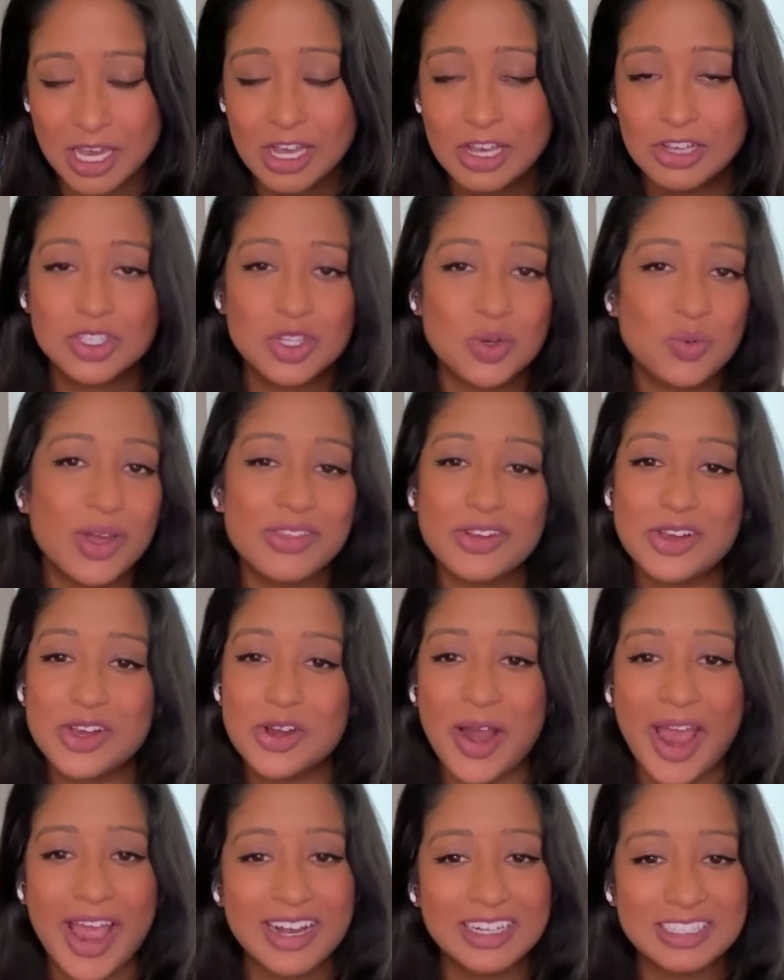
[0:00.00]
So whether you're
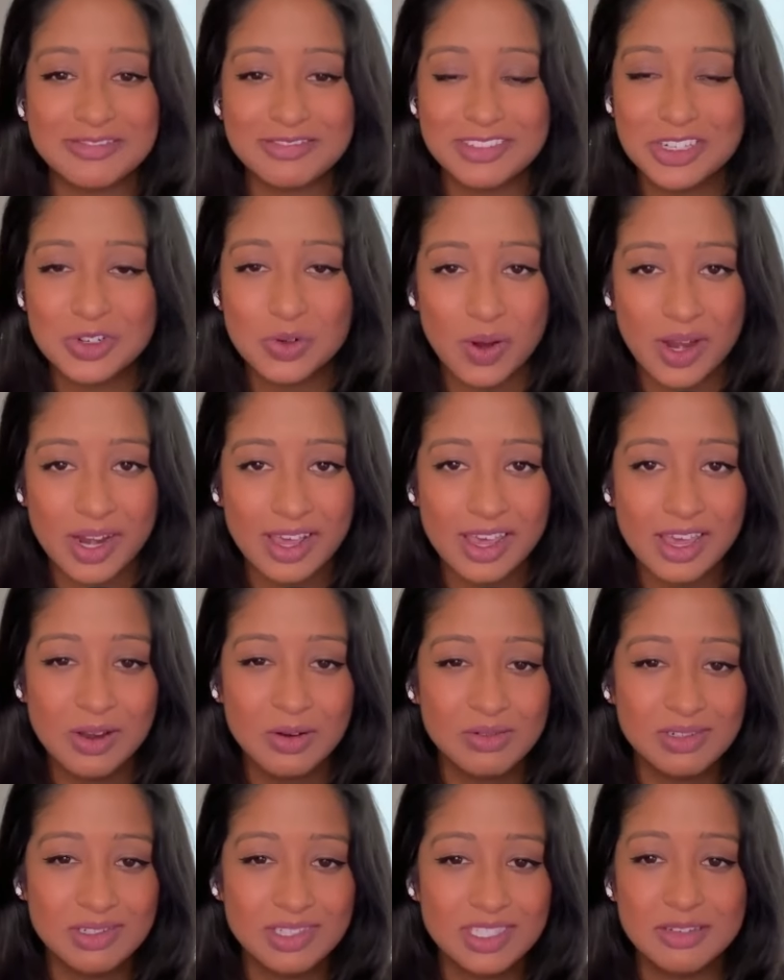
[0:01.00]
actively trading
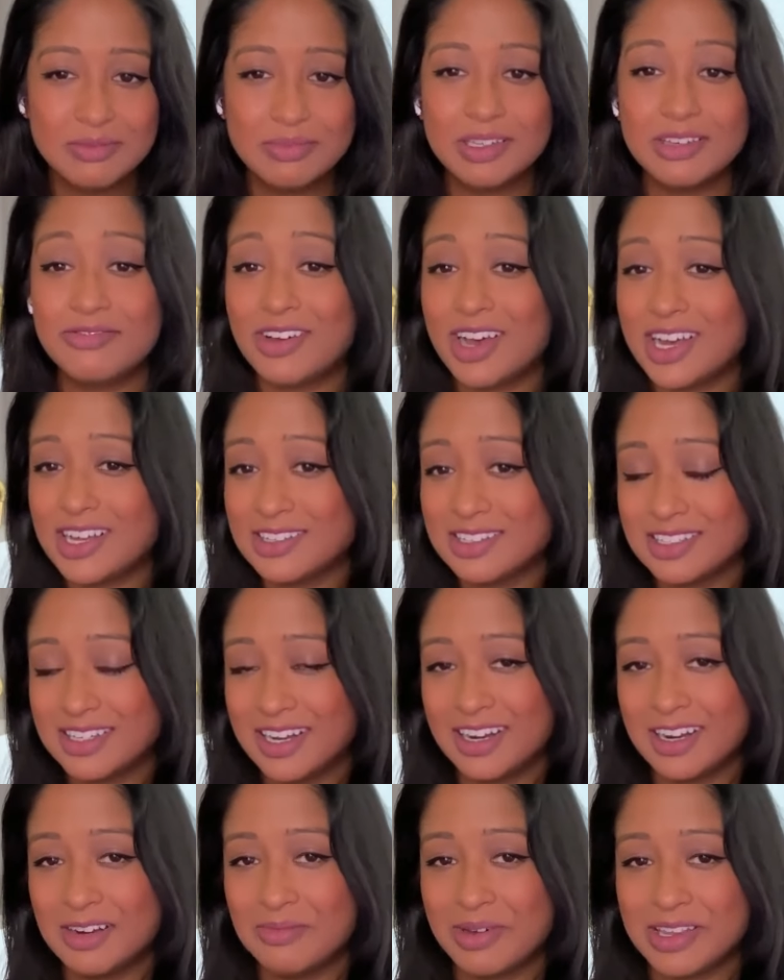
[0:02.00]
or simply
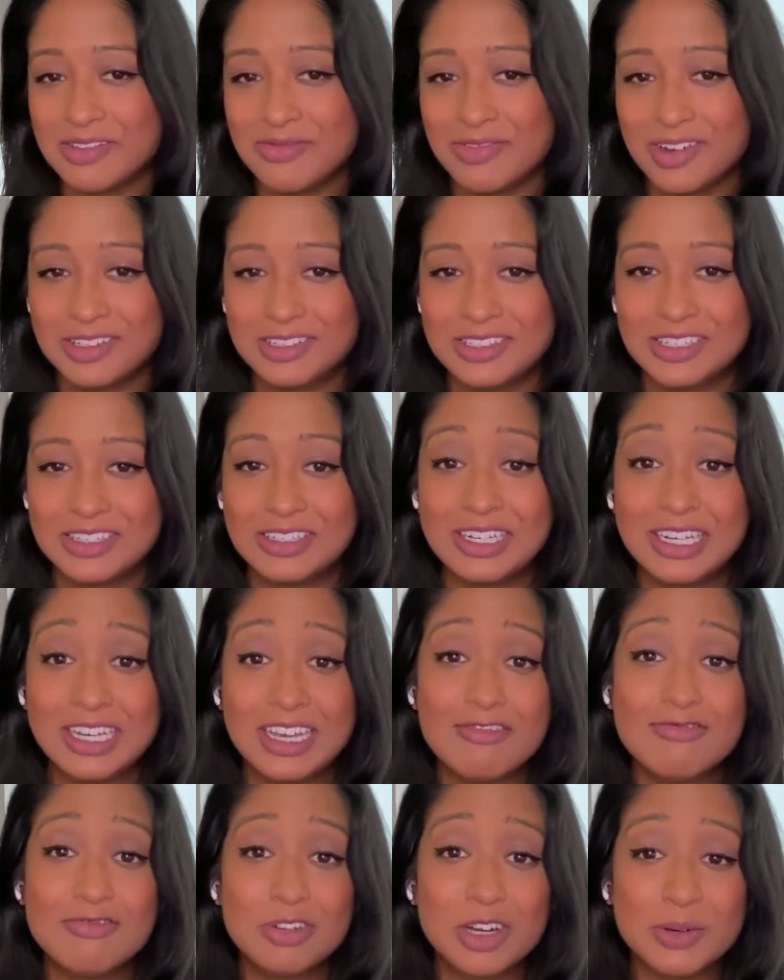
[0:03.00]
fascinated by the volatility
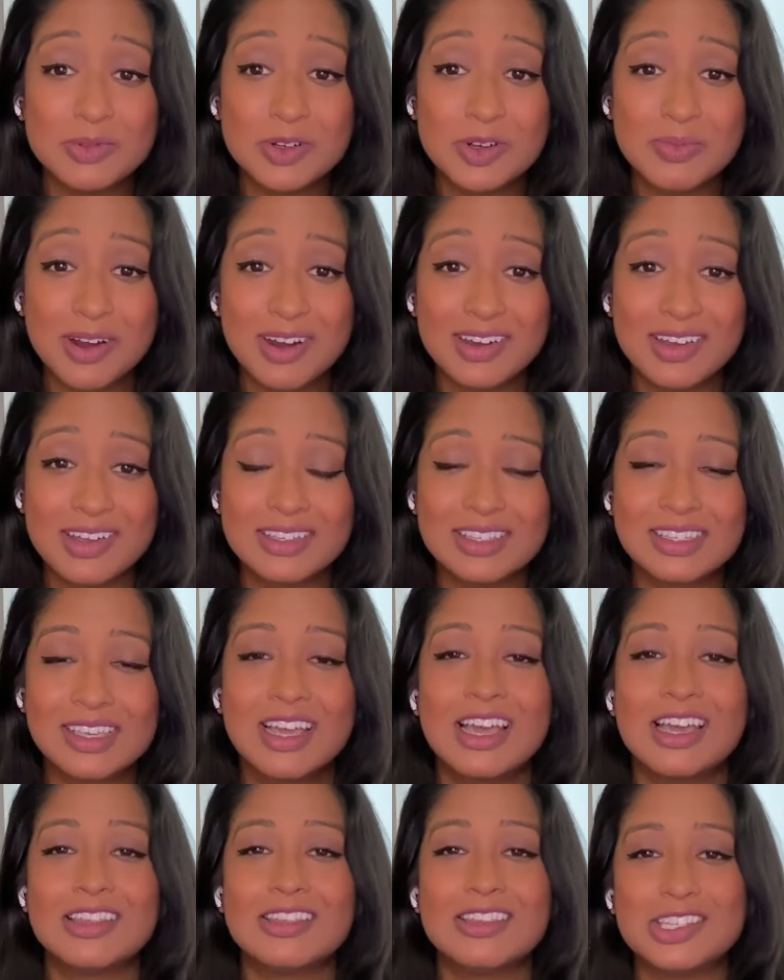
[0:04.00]
of crypto markets,
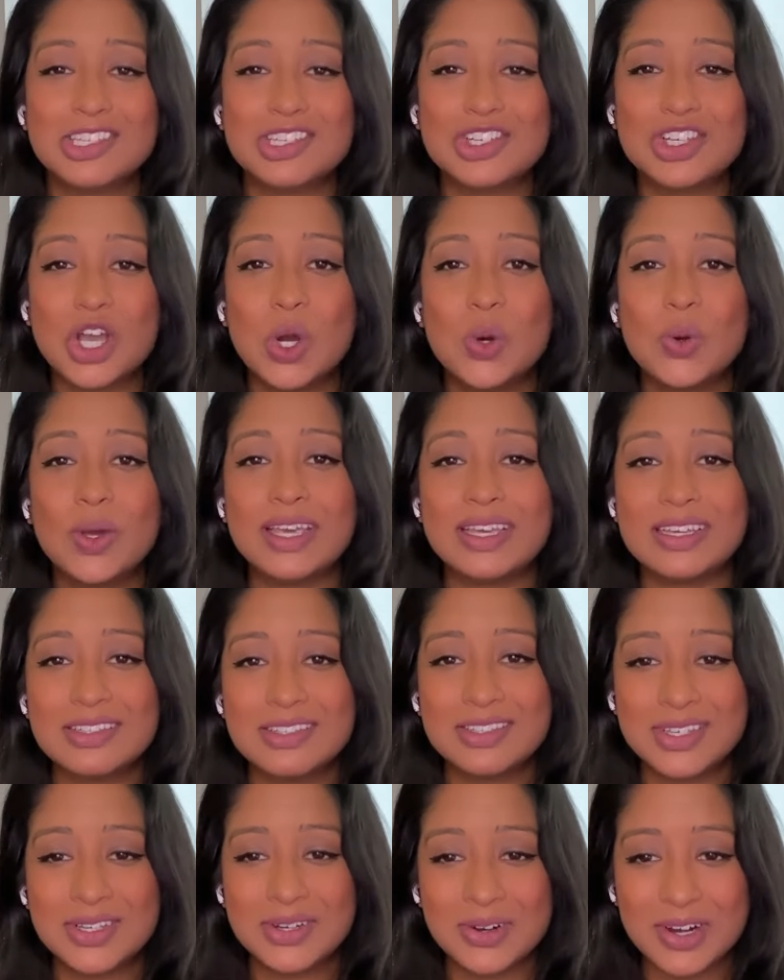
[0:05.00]
this show is
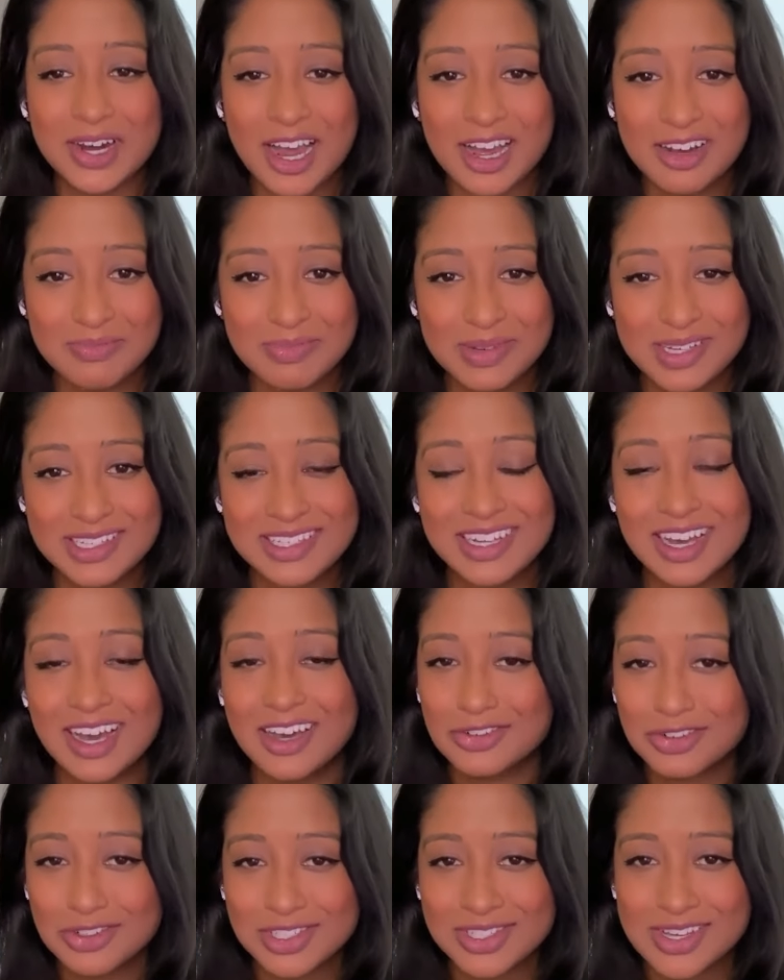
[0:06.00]
your compass to
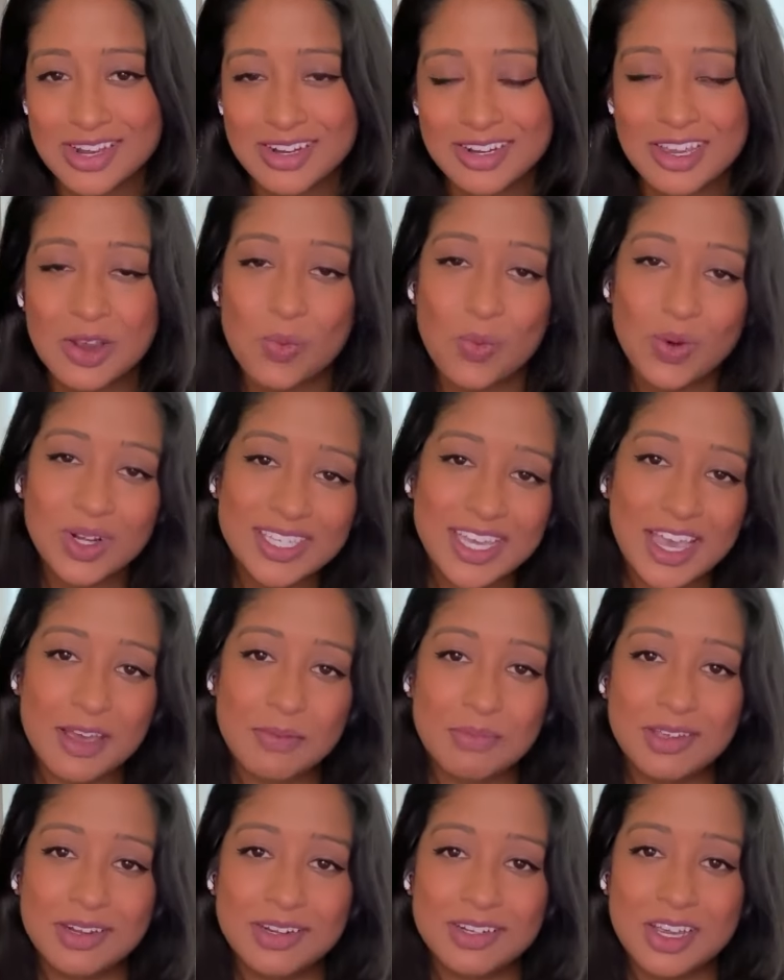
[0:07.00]
understanding what's
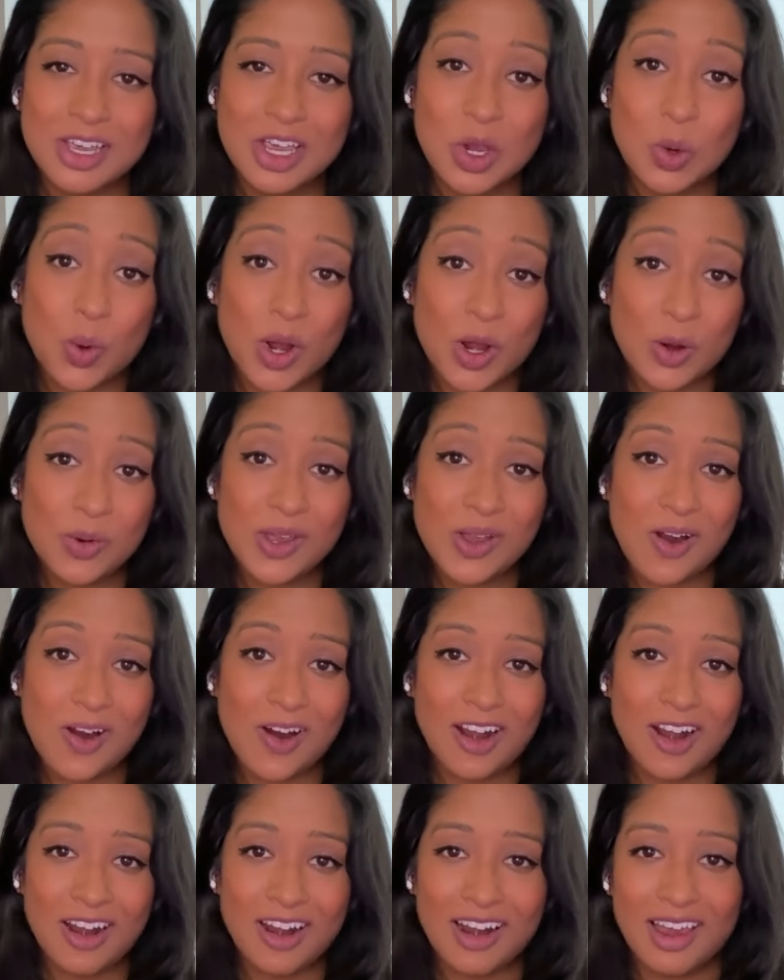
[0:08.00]
happened, where we
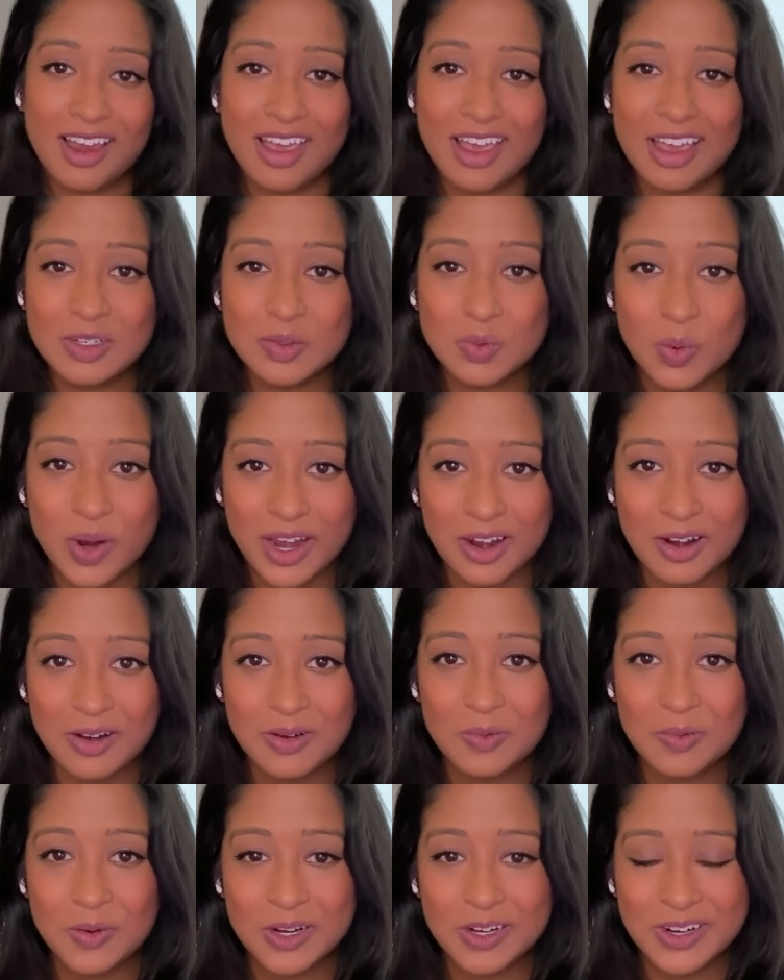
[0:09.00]
are, and where
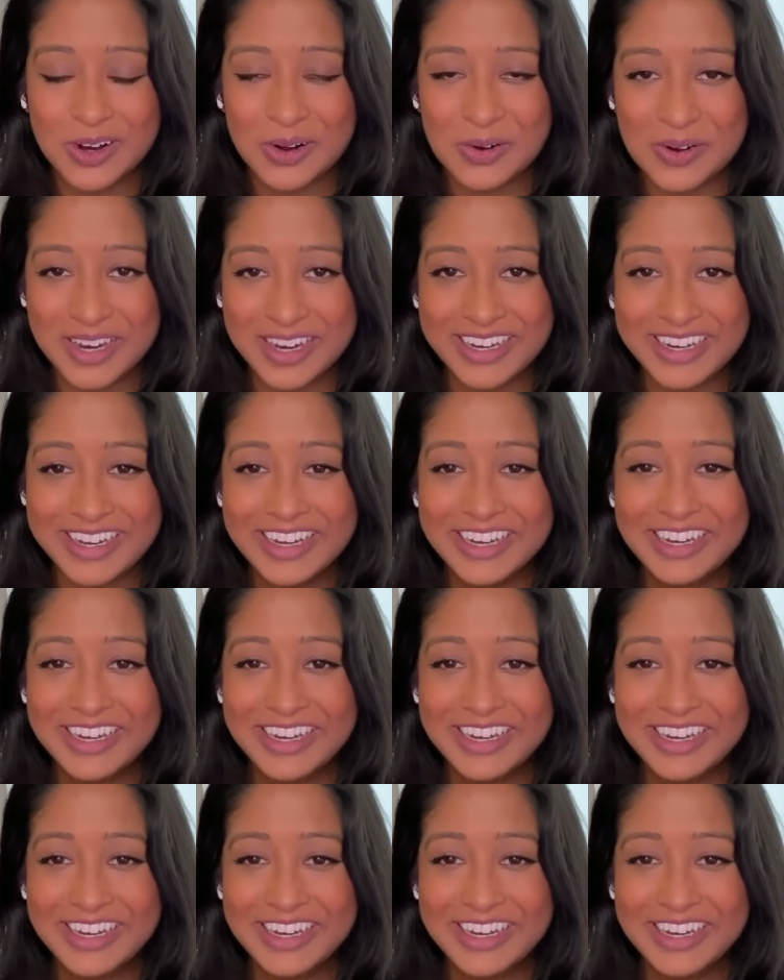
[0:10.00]
we're going.